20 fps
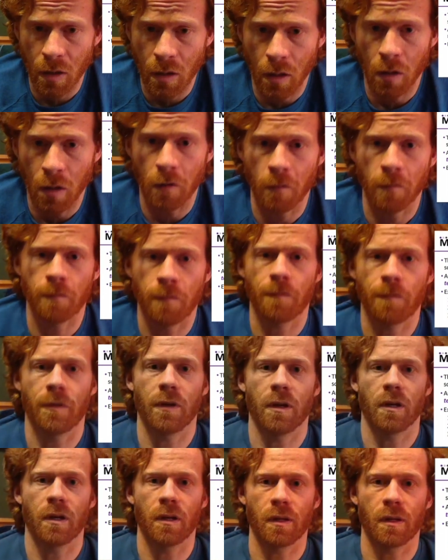of
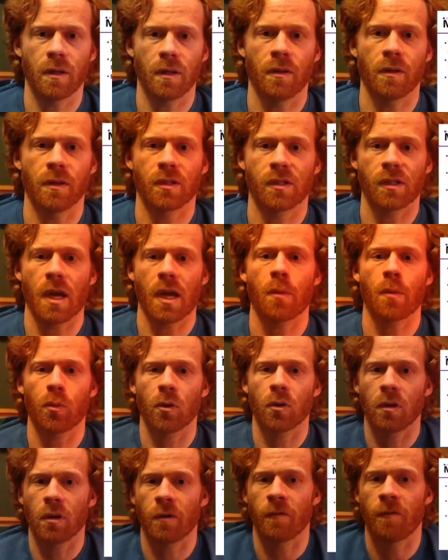the
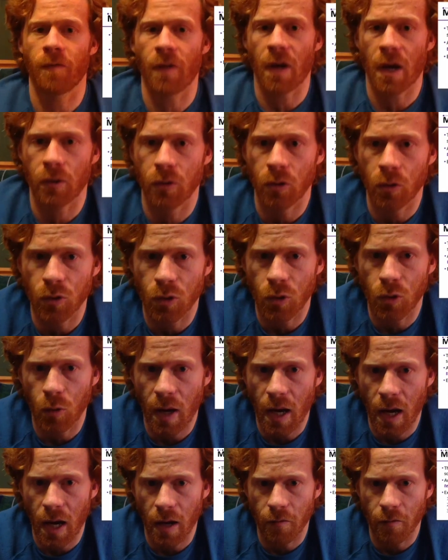sample of values you
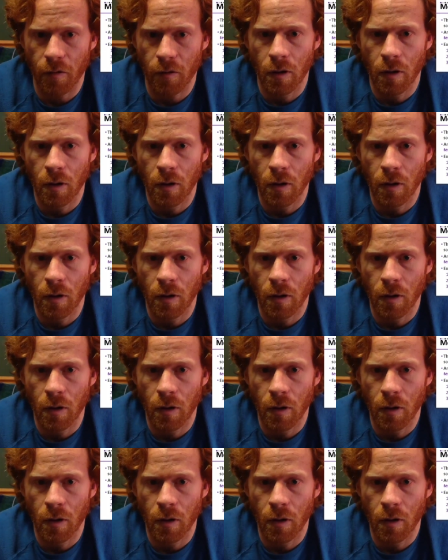have.